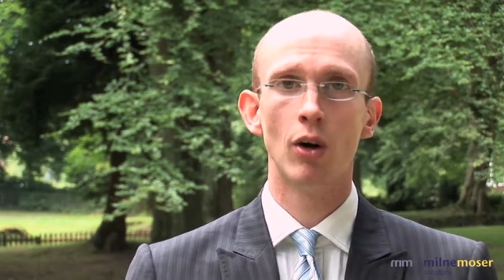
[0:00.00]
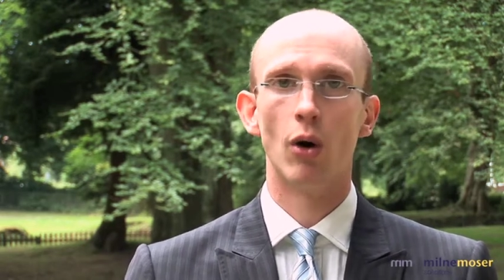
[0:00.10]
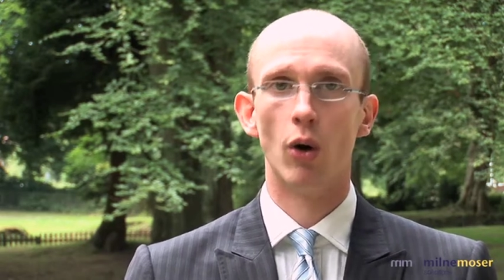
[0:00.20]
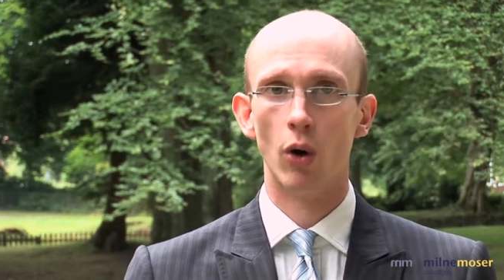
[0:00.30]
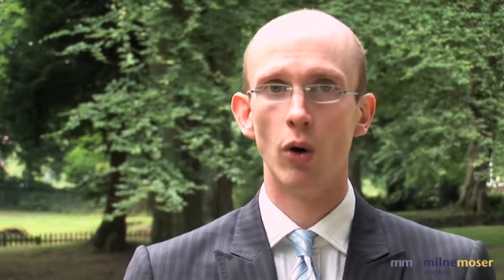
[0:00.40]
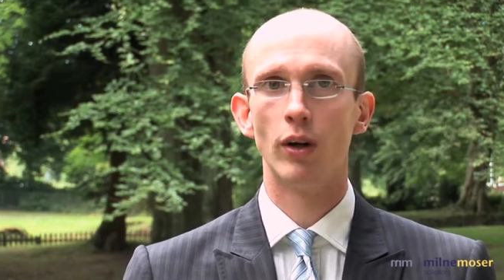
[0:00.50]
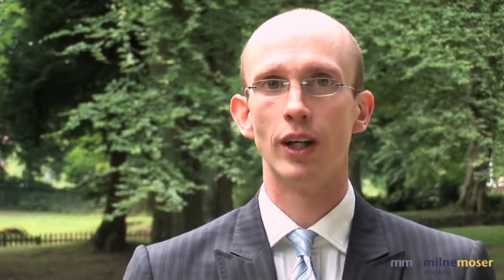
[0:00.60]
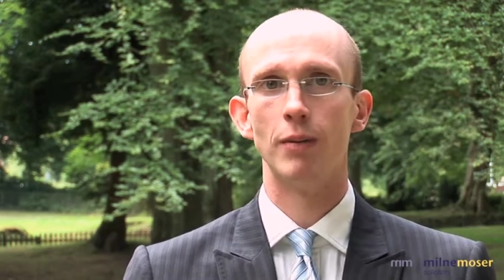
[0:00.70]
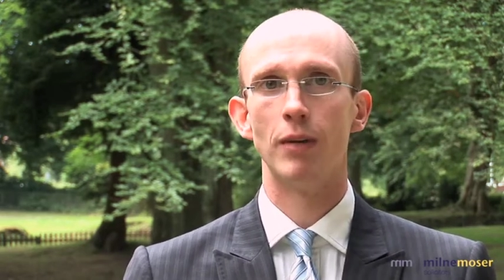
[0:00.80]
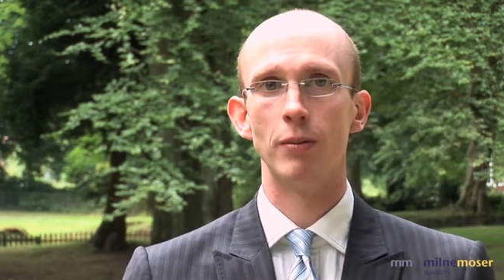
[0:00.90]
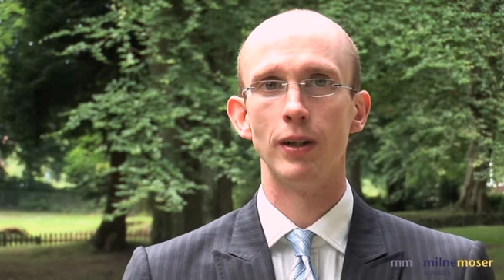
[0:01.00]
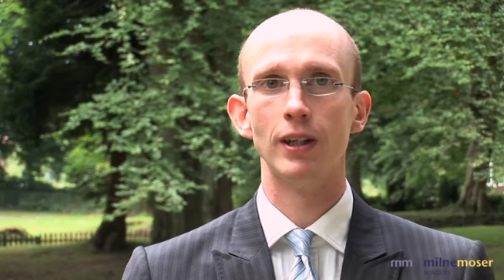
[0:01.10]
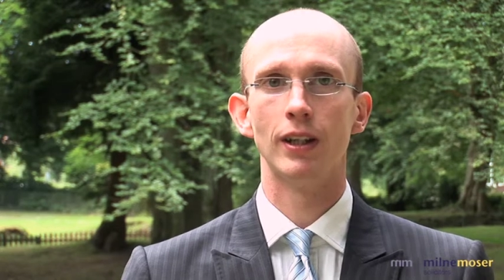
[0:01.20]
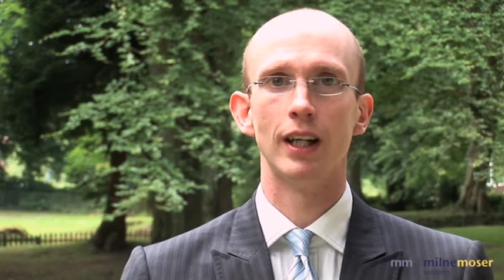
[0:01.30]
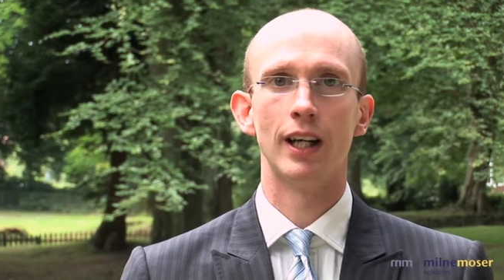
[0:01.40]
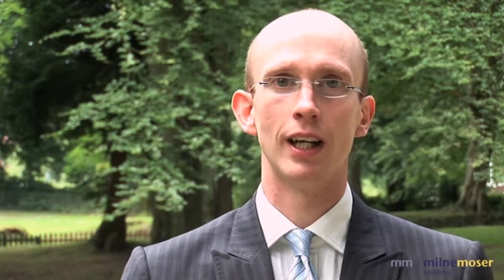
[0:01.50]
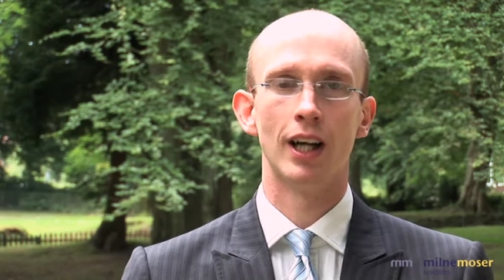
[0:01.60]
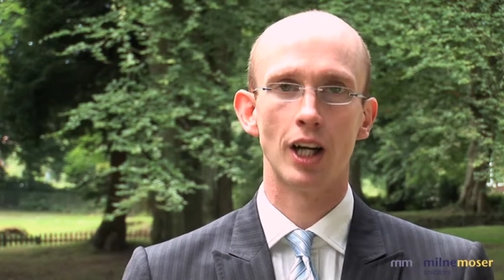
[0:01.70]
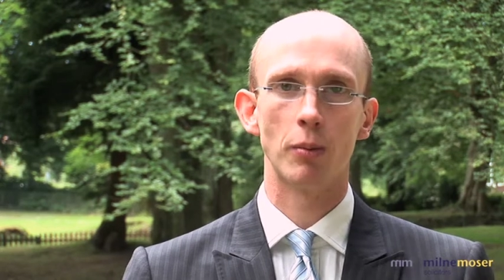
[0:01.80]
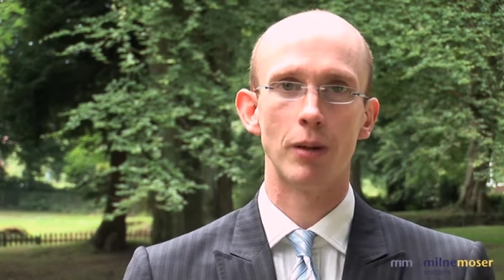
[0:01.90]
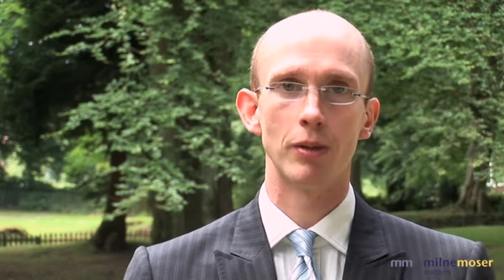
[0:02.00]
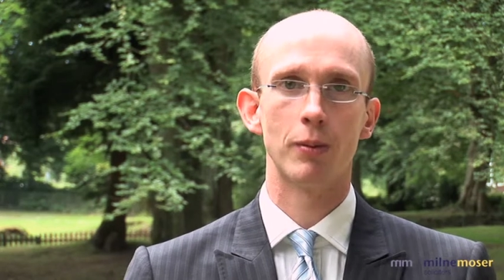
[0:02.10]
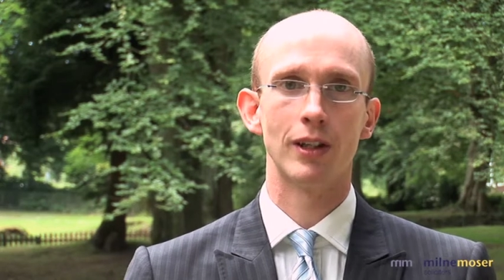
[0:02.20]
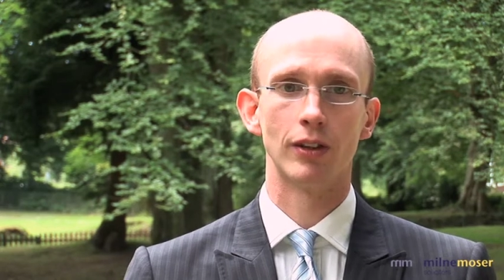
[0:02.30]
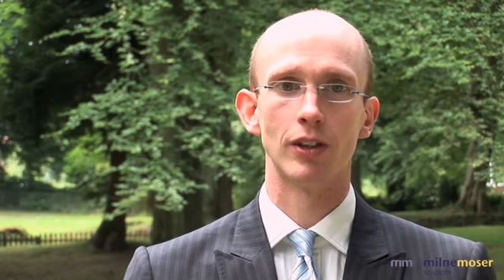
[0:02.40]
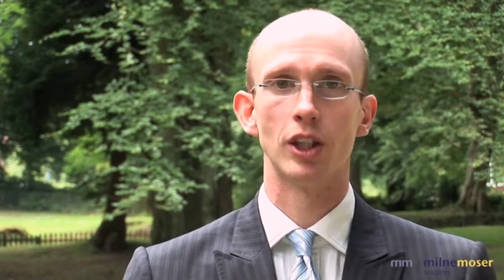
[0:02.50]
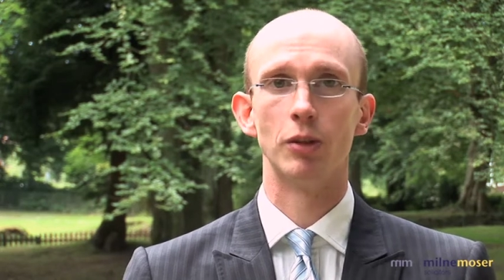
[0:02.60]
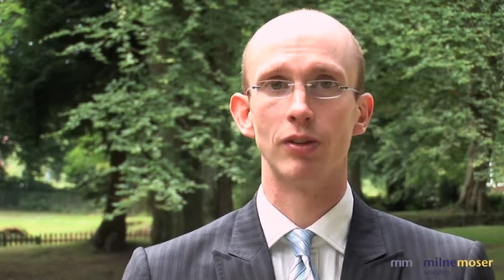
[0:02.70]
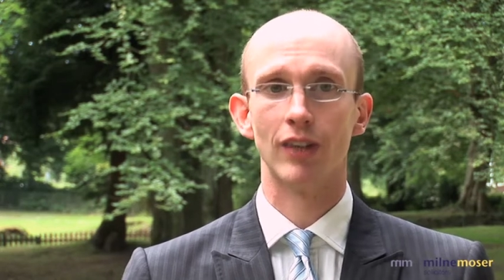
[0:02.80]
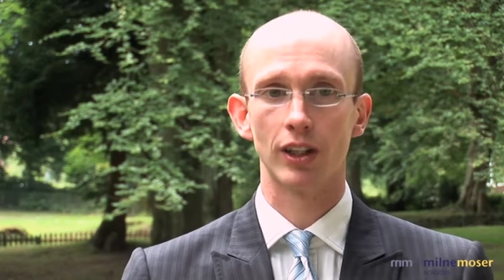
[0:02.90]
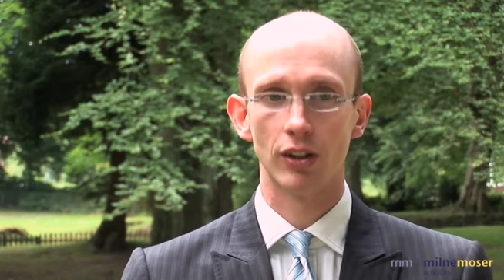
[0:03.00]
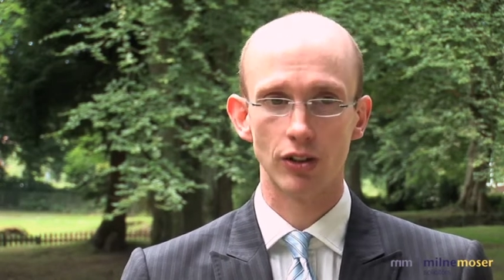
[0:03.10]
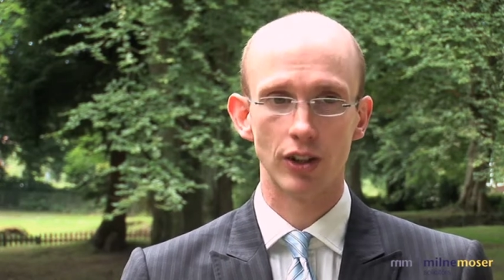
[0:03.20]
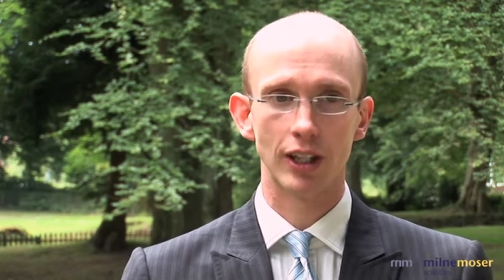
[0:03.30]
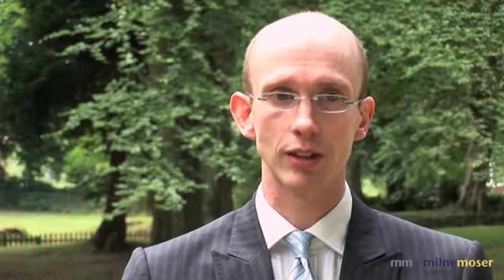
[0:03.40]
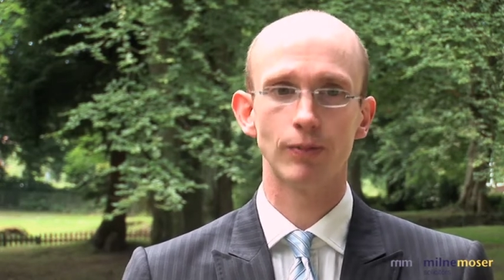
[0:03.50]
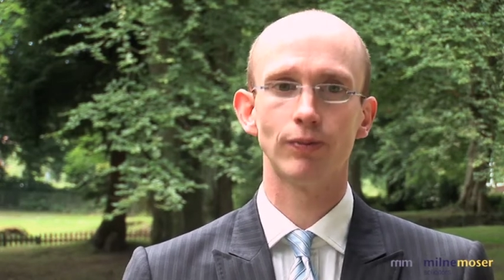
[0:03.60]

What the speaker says: or it may be a higher payment depending on the terms of their contract.